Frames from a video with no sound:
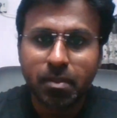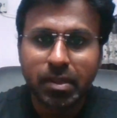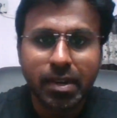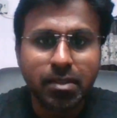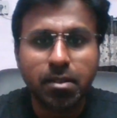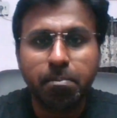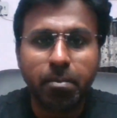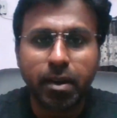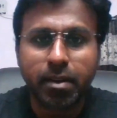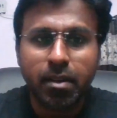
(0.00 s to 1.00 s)
That is the
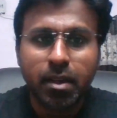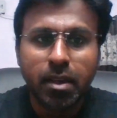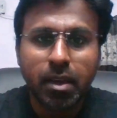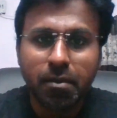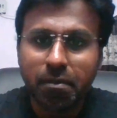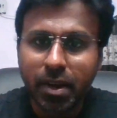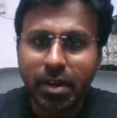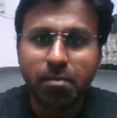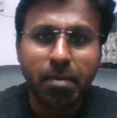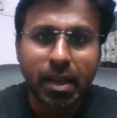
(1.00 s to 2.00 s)
point. He
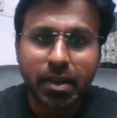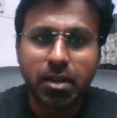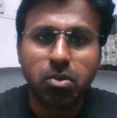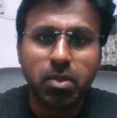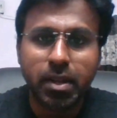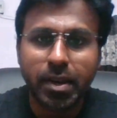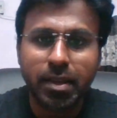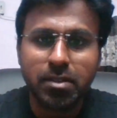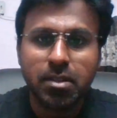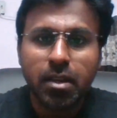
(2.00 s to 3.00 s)
went back into the
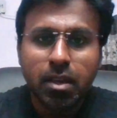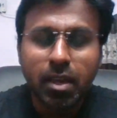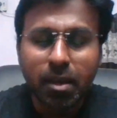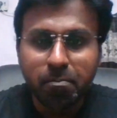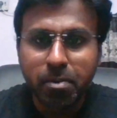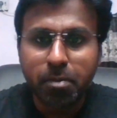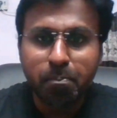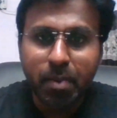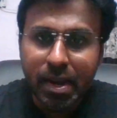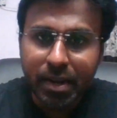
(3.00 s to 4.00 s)
nets. He
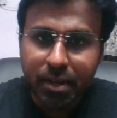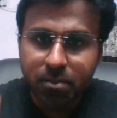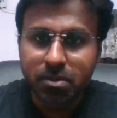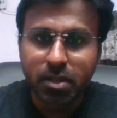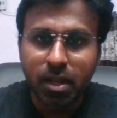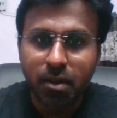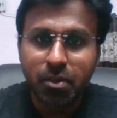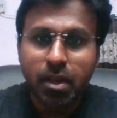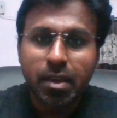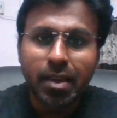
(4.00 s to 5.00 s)
prepared himself.
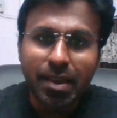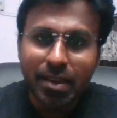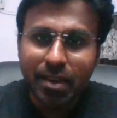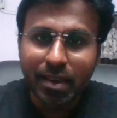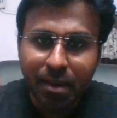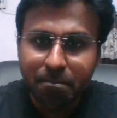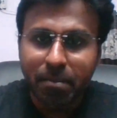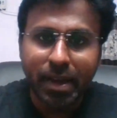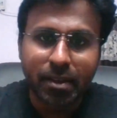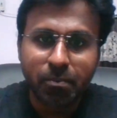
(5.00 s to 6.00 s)
He came
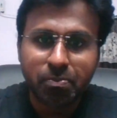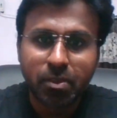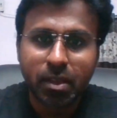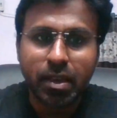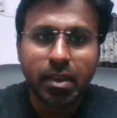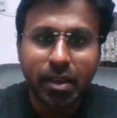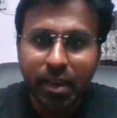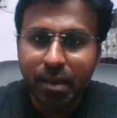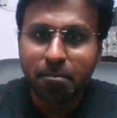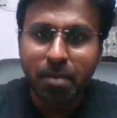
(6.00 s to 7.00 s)
back. He
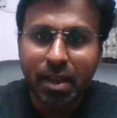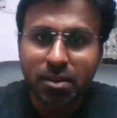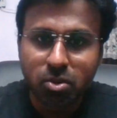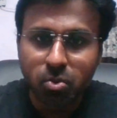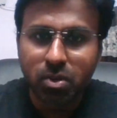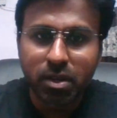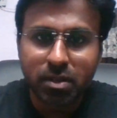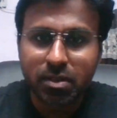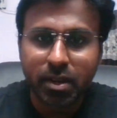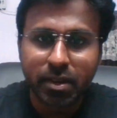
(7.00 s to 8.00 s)
came back 2
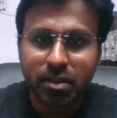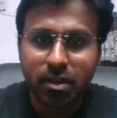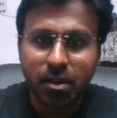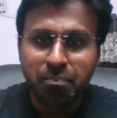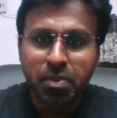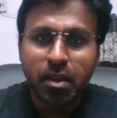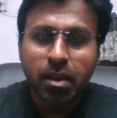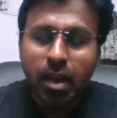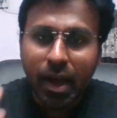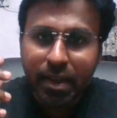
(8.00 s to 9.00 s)
years later.
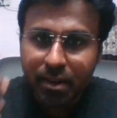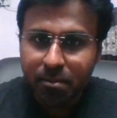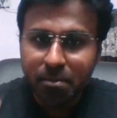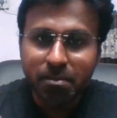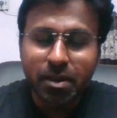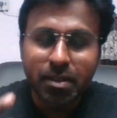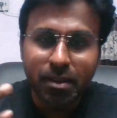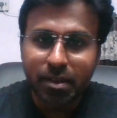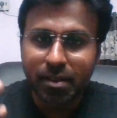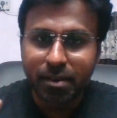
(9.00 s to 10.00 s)
I
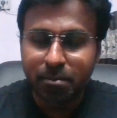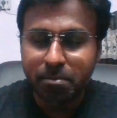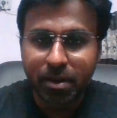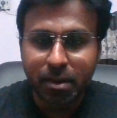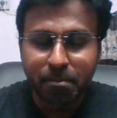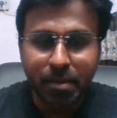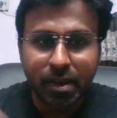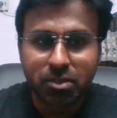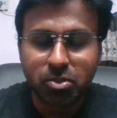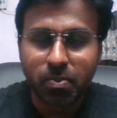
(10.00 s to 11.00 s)
remember a
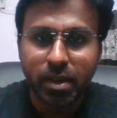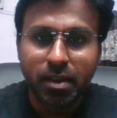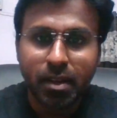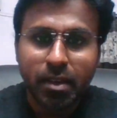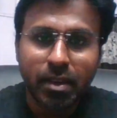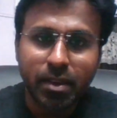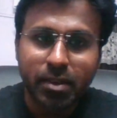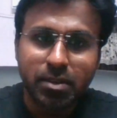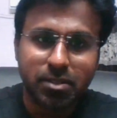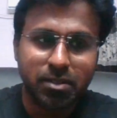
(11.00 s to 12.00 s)
match where he
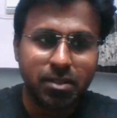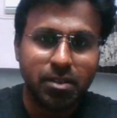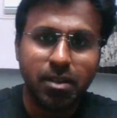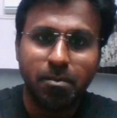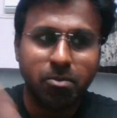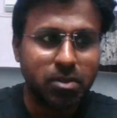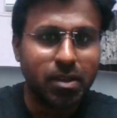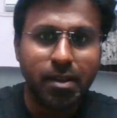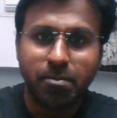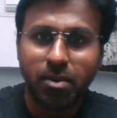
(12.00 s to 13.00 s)
hits the
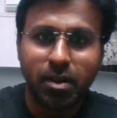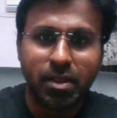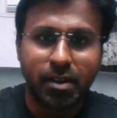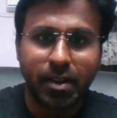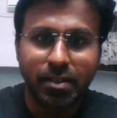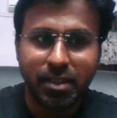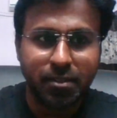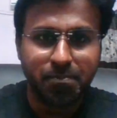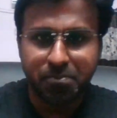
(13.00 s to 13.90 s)
Muthiah Muralidharan. I think